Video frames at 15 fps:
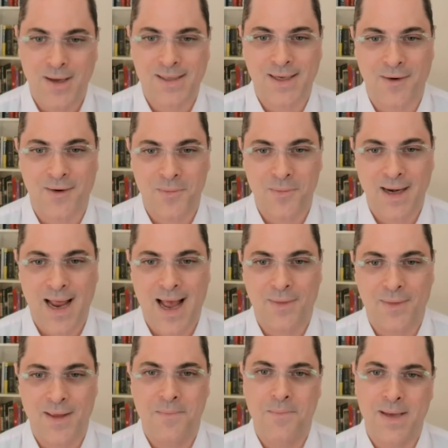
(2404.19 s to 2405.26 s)
government
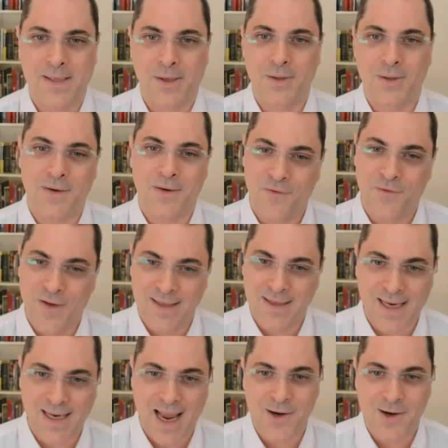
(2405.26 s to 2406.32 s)
at the Missile
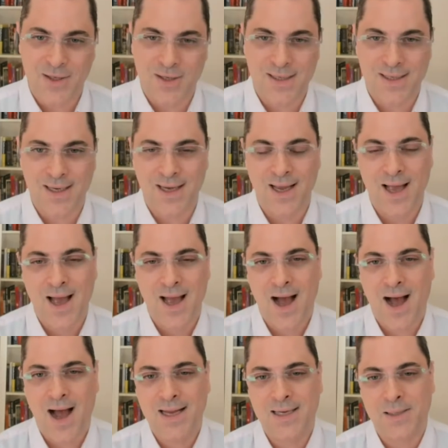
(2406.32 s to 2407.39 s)
Defense Agency.
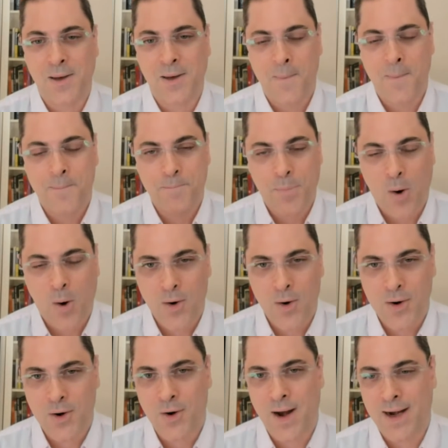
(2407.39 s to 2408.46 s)
Uh, his
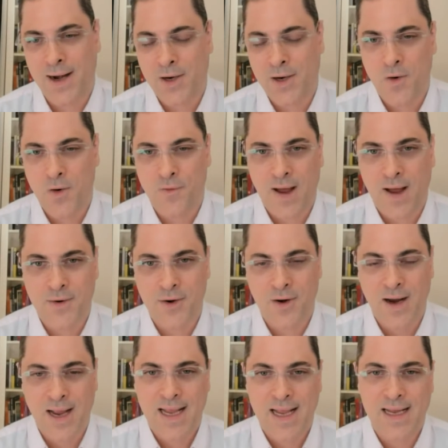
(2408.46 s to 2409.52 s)
partner and
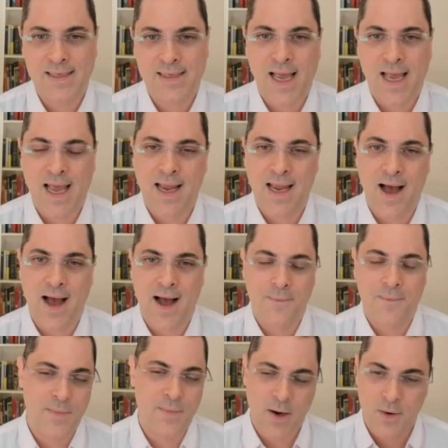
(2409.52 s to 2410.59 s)
co-founder is a
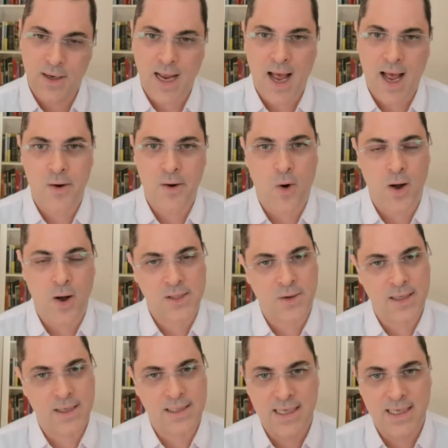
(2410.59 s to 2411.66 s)
uh, you know guy who
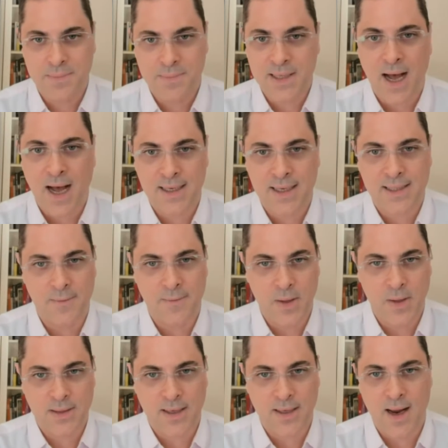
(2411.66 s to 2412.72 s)
also has deep ties to the
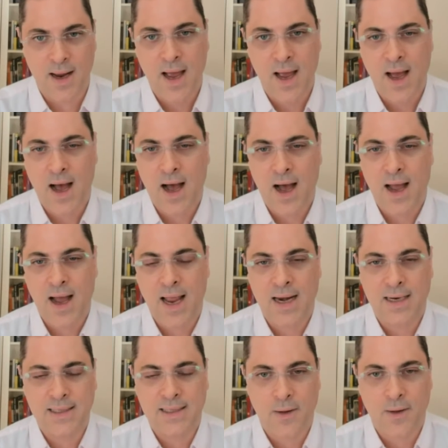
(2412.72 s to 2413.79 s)
military uh,
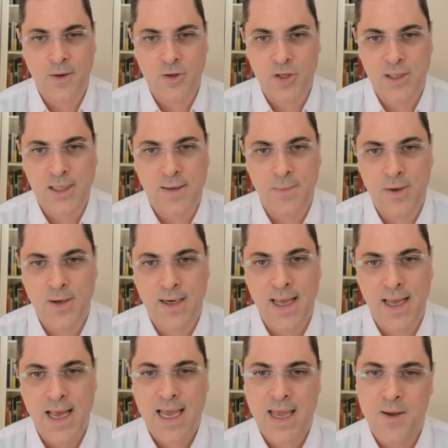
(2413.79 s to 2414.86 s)
and intelligence community.
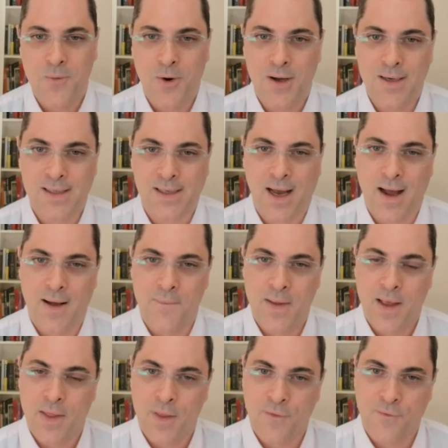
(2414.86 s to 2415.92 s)
He was uh,
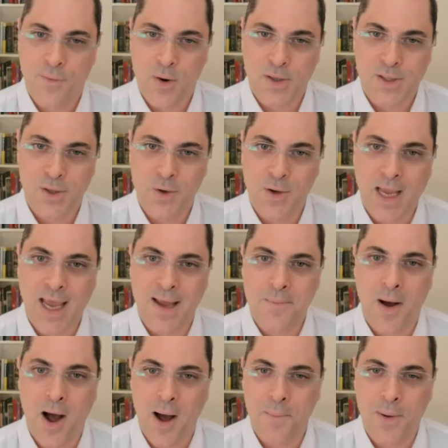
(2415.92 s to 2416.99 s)
the person who
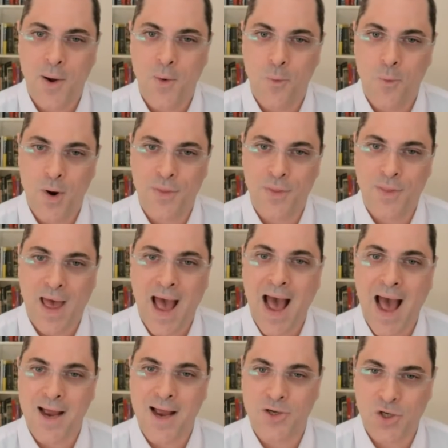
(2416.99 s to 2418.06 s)
came up with
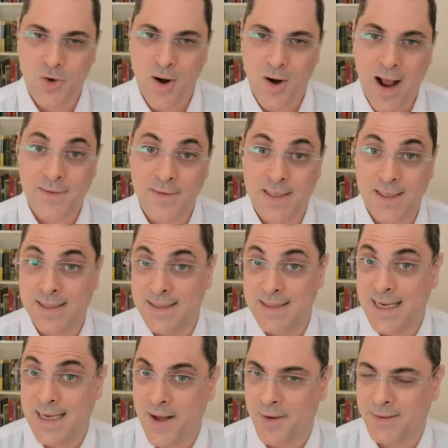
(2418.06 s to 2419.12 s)
hash graphs, this
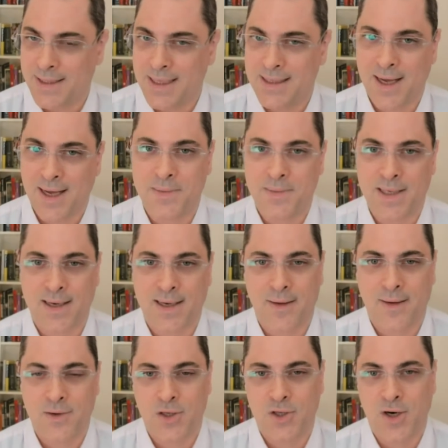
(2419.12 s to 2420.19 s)
DLT type
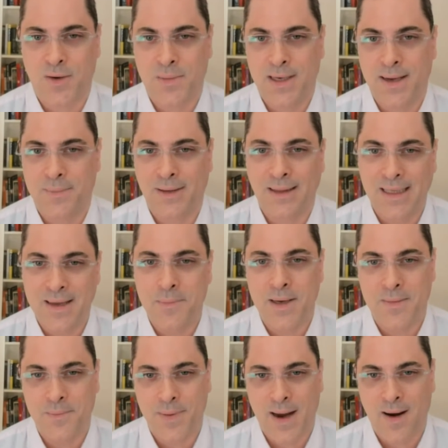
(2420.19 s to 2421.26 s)
technology, a gentleman named
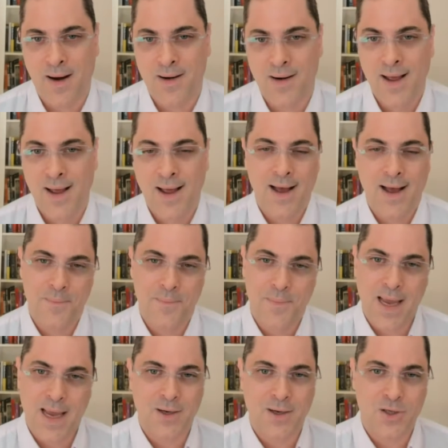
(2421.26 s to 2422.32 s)
Leemon Baird, a
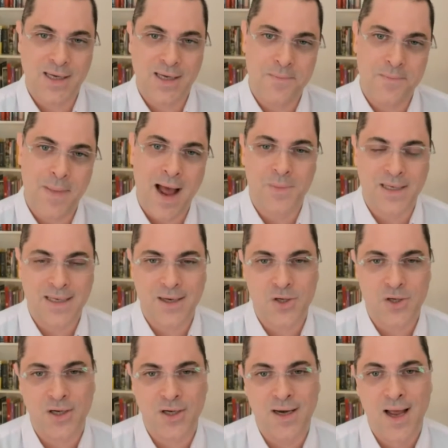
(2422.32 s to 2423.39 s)
PhD
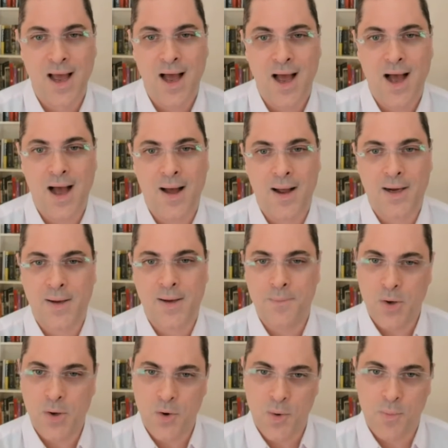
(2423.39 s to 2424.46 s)
mathematician, uh,
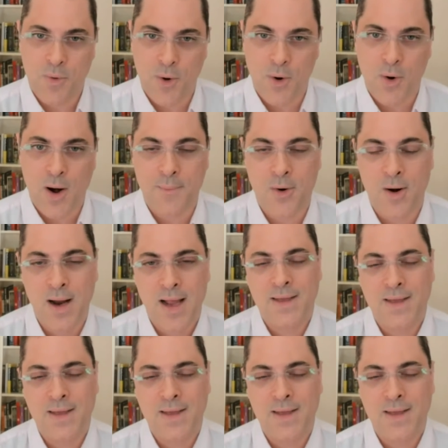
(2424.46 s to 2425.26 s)
computer programmer.